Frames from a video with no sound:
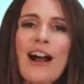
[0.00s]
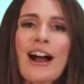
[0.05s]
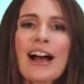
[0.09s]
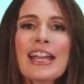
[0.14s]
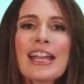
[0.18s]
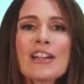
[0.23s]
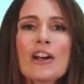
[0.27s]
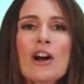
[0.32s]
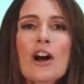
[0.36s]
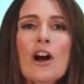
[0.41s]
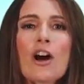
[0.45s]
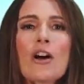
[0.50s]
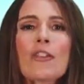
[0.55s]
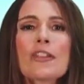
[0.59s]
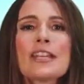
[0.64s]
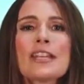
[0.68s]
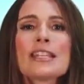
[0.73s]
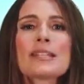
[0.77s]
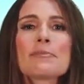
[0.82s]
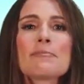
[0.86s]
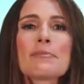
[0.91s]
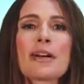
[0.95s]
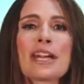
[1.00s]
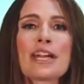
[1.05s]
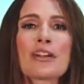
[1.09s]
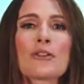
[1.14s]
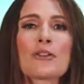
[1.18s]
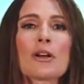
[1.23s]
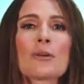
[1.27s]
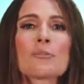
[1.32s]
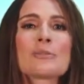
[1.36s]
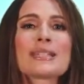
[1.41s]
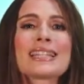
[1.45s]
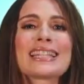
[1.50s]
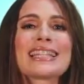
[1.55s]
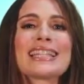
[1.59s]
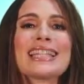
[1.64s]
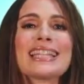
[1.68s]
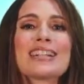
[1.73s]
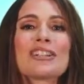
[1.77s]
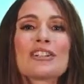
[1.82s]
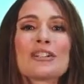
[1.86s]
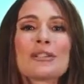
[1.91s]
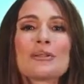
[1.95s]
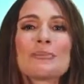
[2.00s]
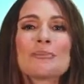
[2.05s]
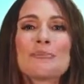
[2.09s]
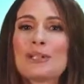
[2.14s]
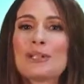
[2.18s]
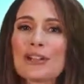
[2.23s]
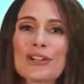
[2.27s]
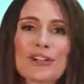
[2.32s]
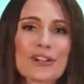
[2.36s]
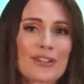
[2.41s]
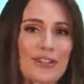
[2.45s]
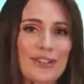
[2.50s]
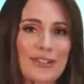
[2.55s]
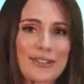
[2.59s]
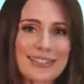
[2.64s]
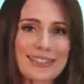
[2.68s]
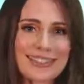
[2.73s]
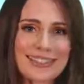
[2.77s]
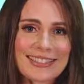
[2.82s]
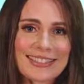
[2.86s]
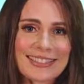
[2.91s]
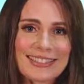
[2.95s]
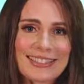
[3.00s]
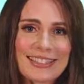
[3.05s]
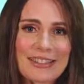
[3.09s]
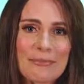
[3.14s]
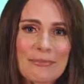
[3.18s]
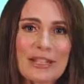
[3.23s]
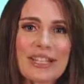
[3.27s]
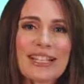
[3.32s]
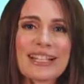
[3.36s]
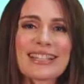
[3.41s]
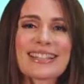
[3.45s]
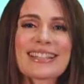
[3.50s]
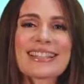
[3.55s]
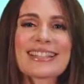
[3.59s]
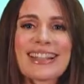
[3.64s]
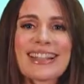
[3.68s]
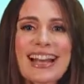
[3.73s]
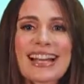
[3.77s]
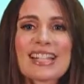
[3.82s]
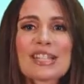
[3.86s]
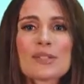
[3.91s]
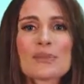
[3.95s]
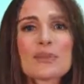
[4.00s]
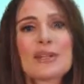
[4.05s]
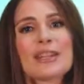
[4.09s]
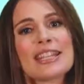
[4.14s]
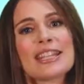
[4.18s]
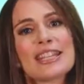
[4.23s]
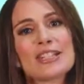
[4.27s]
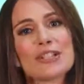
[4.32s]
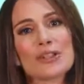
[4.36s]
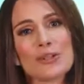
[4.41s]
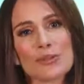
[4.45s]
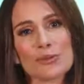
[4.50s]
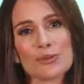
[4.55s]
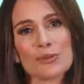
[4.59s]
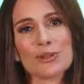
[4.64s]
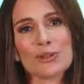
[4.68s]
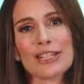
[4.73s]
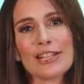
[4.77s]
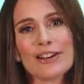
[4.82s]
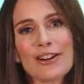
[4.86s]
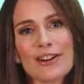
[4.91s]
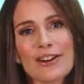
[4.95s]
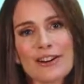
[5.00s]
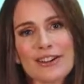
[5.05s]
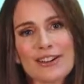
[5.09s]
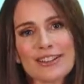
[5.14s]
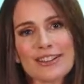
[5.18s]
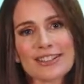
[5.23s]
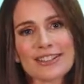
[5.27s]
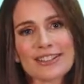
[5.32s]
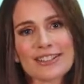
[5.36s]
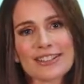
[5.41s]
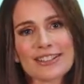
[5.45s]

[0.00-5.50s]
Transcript: I call these microbes little miracles because that's what they truly are.